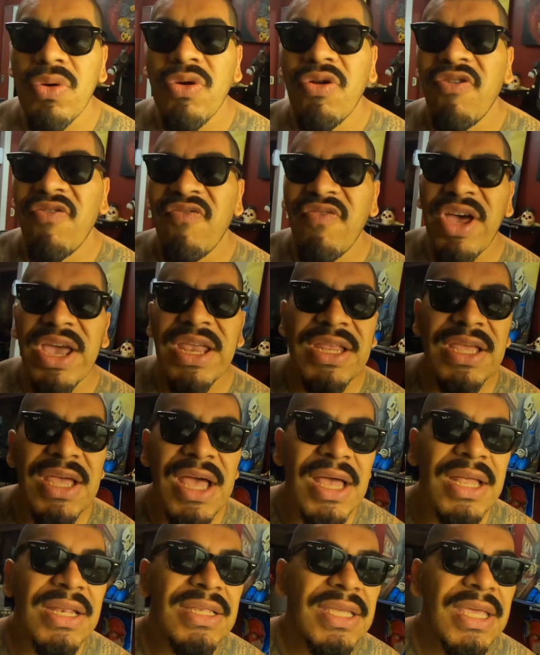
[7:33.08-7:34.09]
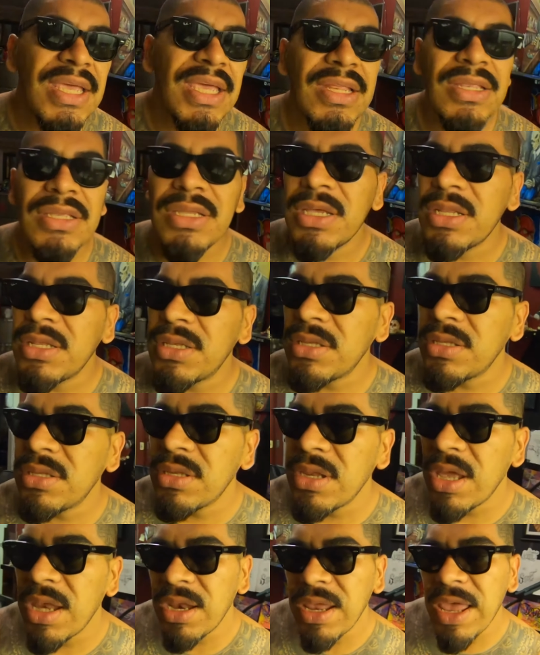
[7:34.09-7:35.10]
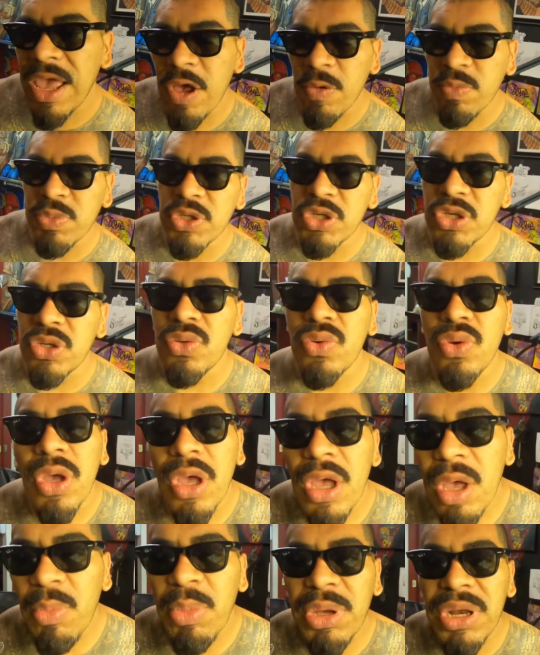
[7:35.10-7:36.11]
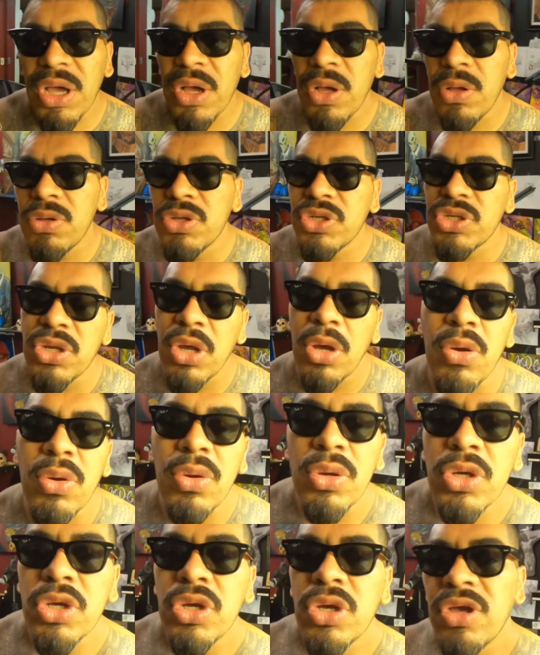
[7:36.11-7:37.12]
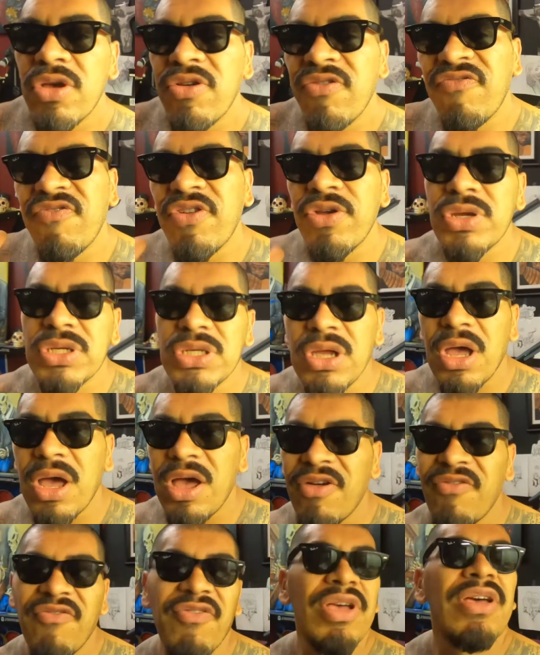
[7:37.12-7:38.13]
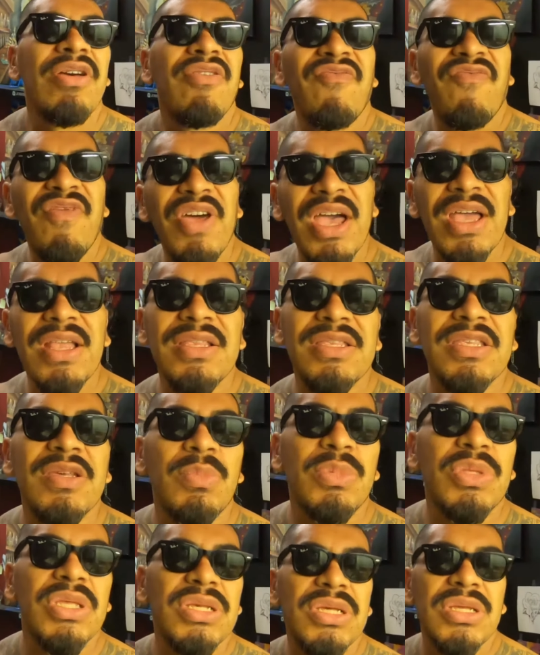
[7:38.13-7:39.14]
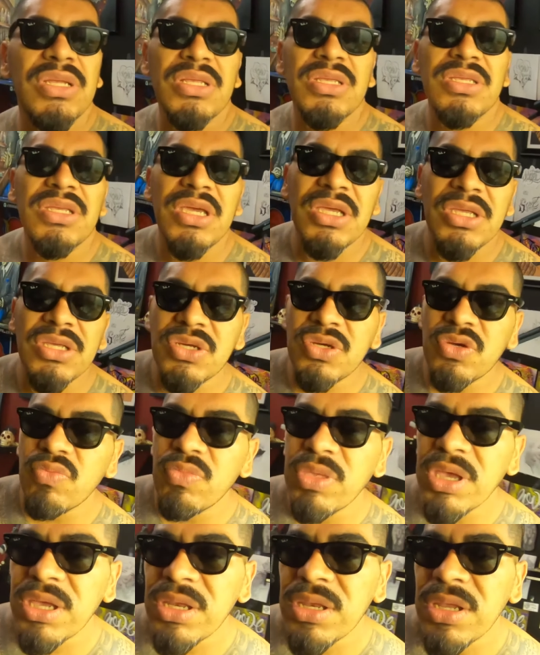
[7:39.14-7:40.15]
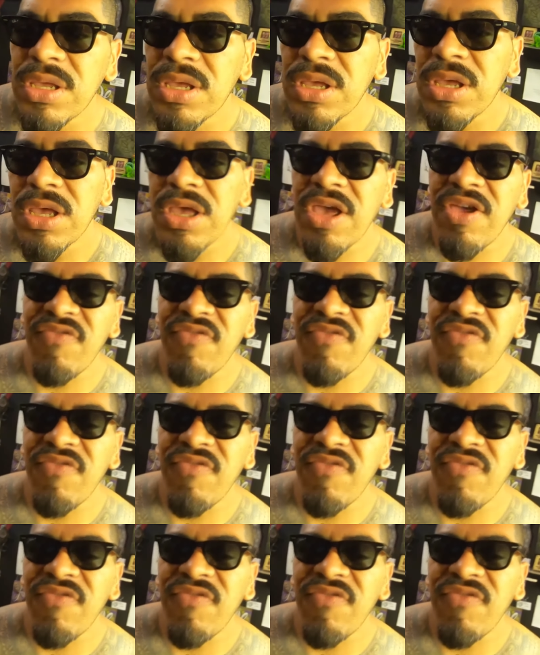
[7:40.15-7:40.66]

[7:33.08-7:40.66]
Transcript: find content that helps you, but also, first off, find someone that's gonna teach you, man. If